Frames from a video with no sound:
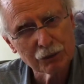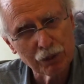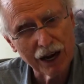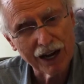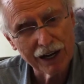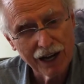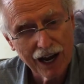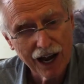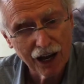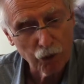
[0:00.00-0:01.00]
buy
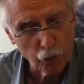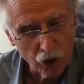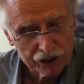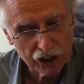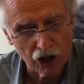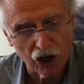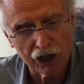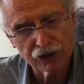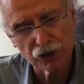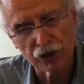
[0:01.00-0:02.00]
one
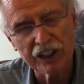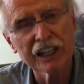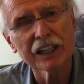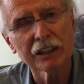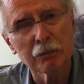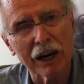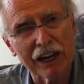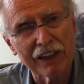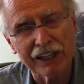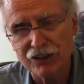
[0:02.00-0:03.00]
car so that he could
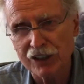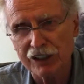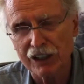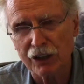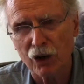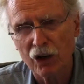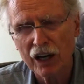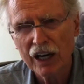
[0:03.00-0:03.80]
buy that GTO,